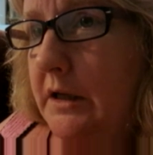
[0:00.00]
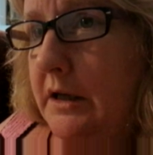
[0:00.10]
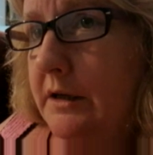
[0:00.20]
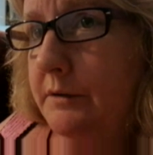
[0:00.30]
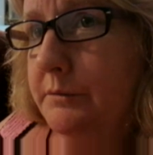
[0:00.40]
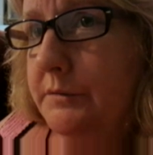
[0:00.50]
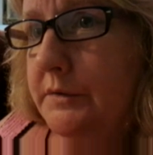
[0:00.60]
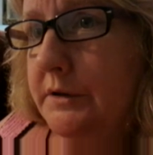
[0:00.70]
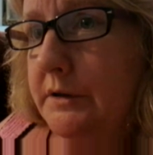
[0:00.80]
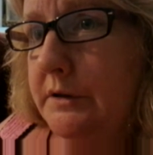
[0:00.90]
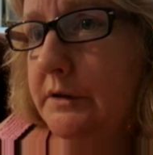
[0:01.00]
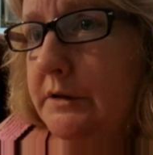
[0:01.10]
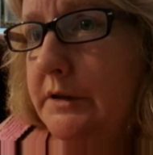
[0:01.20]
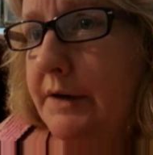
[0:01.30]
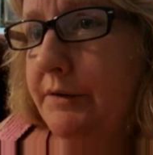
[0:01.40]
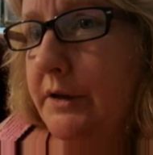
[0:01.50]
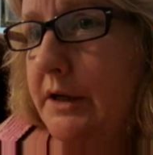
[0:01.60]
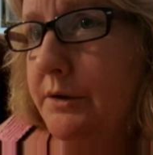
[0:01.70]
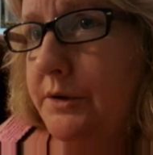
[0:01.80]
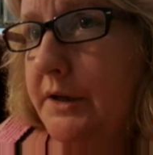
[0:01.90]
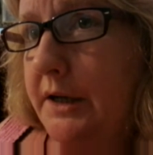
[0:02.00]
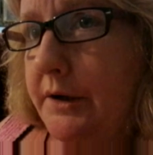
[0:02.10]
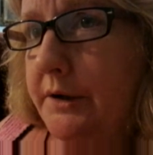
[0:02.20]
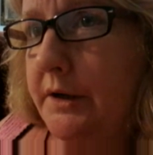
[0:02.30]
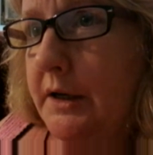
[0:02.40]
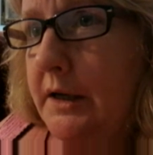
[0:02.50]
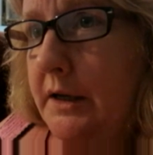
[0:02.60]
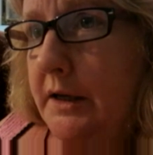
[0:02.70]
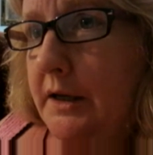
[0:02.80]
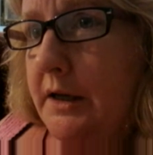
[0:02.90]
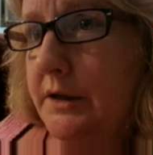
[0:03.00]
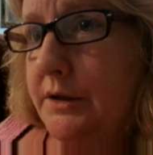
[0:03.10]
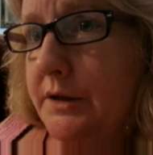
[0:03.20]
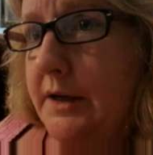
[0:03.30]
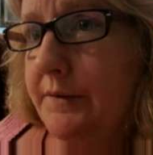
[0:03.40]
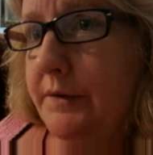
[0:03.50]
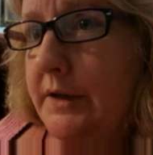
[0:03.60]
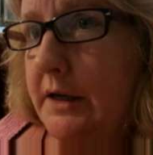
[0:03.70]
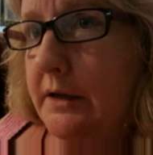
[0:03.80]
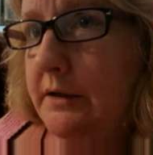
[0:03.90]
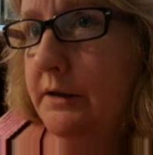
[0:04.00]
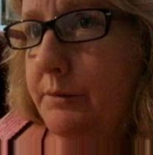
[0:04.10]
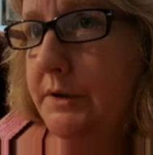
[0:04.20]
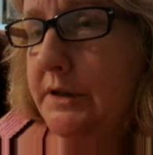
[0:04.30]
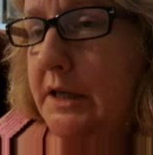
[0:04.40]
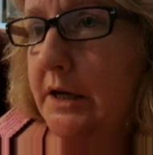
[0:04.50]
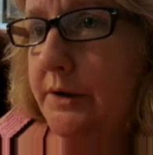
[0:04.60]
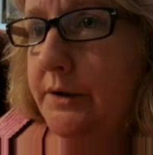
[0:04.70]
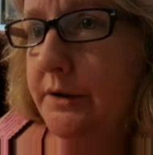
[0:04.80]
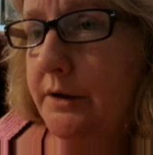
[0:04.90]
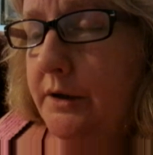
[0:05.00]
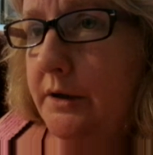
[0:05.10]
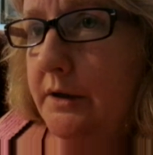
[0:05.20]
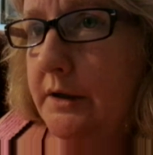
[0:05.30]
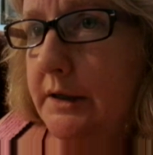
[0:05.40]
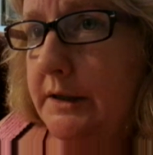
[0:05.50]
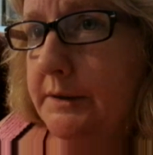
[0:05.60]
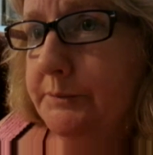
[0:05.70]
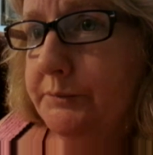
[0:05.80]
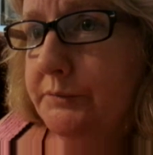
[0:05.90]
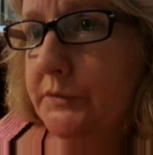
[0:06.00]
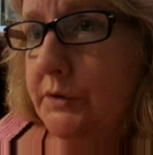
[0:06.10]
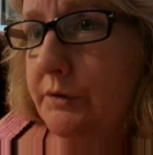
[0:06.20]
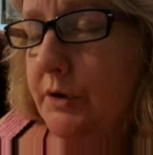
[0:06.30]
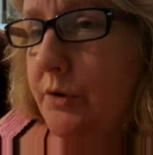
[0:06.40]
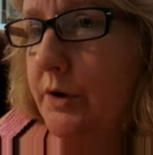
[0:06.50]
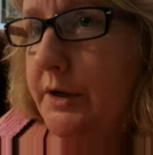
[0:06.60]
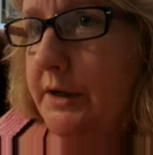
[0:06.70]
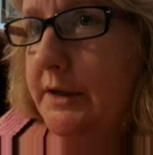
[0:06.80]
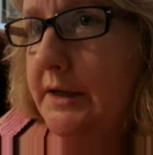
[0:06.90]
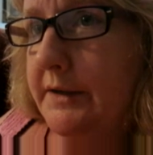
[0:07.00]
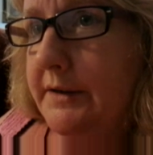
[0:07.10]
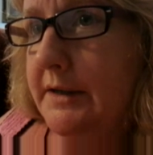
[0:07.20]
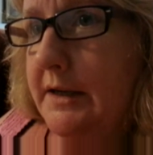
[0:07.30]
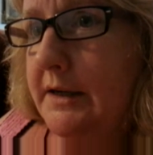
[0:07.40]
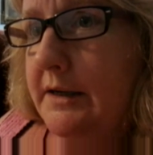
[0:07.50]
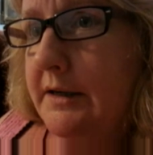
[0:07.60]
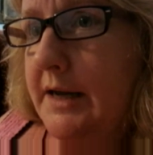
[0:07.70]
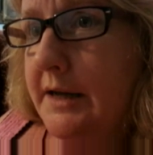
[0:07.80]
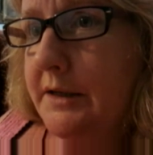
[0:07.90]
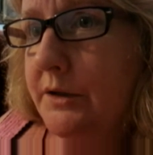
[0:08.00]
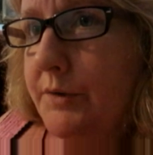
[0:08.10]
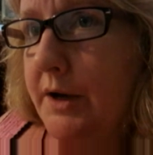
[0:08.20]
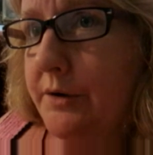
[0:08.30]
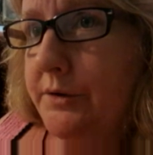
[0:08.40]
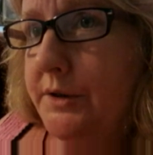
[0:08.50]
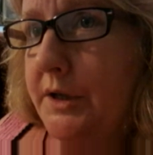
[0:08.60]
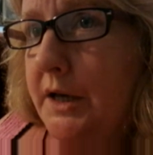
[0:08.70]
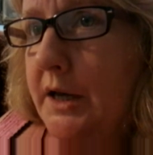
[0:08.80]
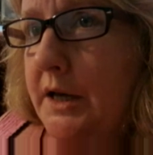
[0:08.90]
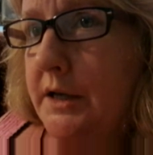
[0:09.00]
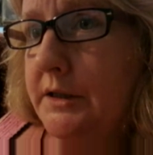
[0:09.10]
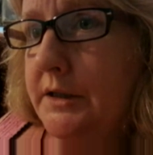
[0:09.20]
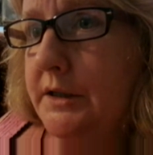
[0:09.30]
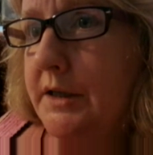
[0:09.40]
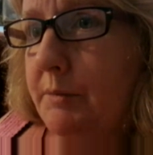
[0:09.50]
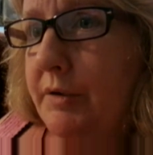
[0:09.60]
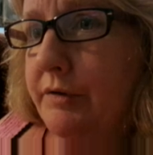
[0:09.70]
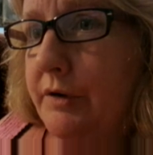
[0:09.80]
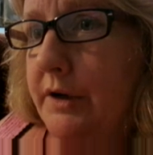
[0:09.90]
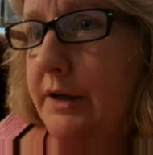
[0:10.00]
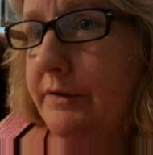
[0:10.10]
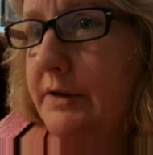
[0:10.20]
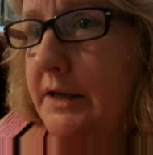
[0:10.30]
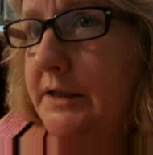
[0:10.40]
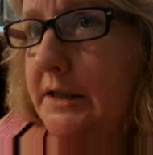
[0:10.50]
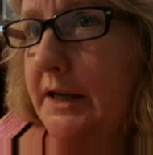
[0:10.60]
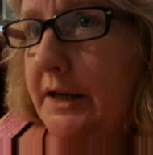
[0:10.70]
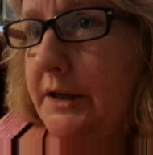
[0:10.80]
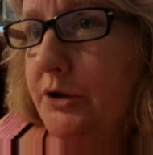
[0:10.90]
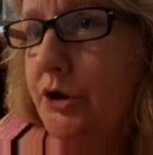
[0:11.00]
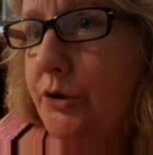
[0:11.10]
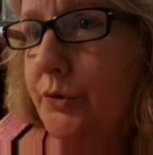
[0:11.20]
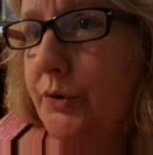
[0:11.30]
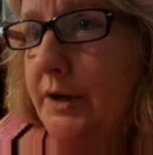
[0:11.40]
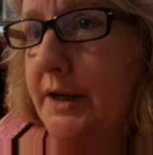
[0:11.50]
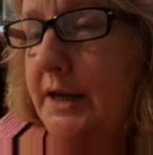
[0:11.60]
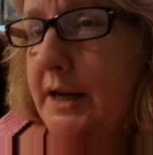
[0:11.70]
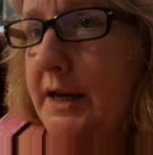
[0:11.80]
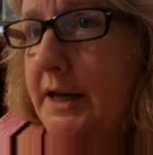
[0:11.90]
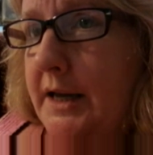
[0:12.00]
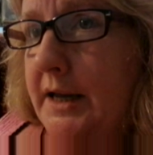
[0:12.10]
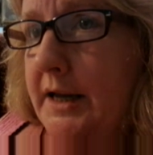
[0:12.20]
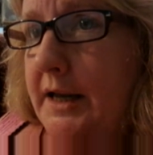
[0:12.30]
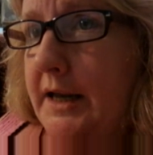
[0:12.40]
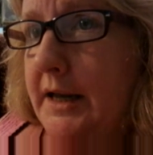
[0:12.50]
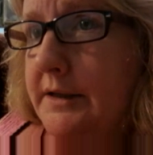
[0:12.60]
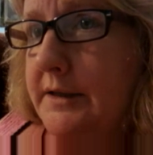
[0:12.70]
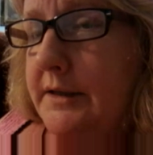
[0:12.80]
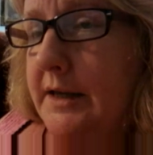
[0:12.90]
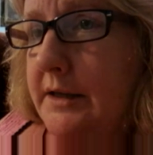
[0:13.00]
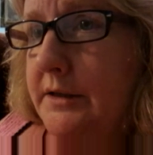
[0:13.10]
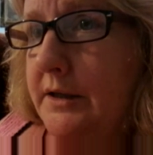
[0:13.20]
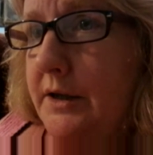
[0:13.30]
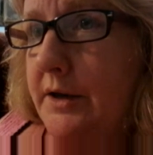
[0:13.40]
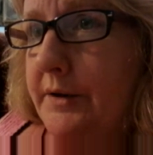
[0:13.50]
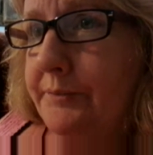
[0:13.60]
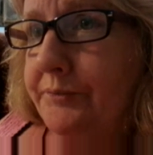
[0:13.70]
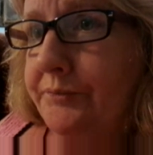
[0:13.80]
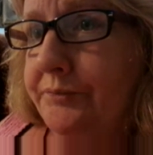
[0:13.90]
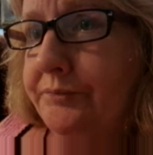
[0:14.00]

um, several years later, and discovered that it was there, um, recorded in NASA's records, December 30th, 1982. And that um,